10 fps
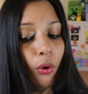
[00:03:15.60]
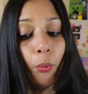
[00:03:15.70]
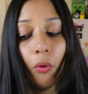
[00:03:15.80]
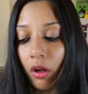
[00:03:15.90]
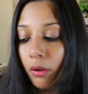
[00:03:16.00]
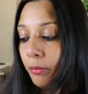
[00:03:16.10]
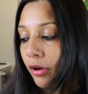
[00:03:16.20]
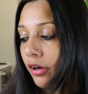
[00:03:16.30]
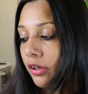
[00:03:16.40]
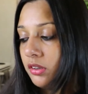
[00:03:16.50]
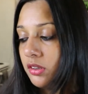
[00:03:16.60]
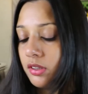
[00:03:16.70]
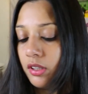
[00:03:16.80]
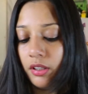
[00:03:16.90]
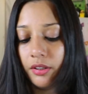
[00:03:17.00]
Walmart.
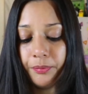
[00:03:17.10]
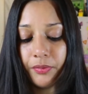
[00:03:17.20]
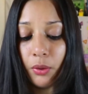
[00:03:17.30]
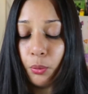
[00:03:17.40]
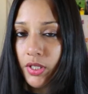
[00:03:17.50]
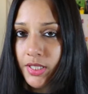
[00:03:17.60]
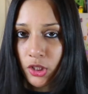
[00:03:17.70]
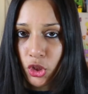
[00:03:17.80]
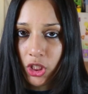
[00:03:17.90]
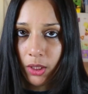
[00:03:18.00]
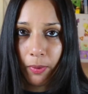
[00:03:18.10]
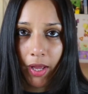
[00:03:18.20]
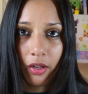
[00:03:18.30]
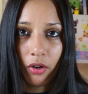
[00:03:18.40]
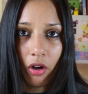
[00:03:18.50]
It wasn't cheap
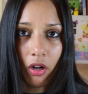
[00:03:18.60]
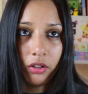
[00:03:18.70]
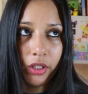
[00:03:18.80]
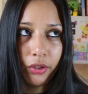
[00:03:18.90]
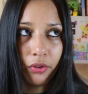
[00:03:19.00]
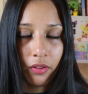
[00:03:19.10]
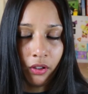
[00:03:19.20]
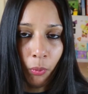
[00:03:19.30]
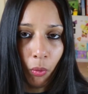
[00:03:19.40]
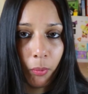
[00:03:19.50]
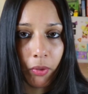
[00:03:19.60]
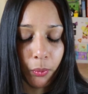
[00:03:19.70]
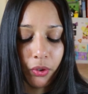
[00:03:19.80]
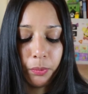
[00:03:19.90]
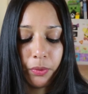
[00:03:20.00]
at all. Like, you think
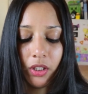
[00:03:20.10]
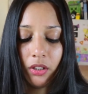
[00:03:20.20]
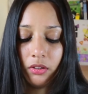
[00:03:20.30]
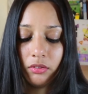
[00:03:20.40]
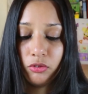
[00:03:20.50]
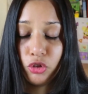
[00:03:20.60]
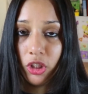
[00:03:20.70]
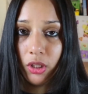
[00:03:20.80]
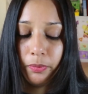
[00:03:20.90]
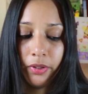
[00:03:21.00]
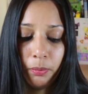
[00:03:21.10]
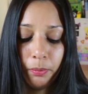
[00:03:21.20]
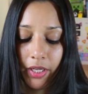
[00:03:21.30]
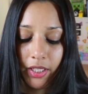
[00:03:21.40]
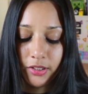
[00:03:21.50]
Walmart would be cheap,
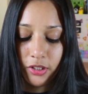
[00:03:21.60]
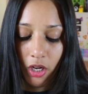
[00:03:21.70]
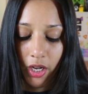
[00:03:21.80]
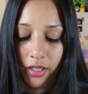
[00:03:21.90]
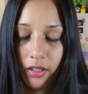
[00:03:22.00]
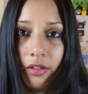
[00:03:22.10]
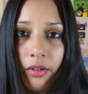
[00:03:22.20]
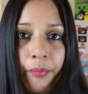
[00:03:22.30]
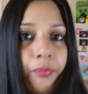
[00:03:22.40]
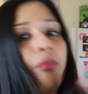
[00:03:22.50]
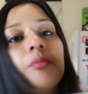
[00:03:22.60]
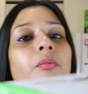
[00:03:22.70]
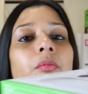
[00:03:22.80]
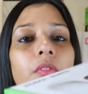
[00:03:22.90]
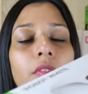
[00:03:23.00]
but it's not.
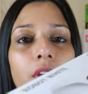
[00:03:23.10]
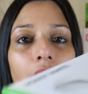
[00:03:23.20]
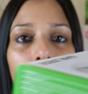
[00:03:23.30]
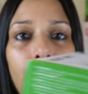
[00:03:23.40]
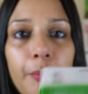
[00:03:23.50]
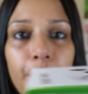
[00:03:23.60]
Okay,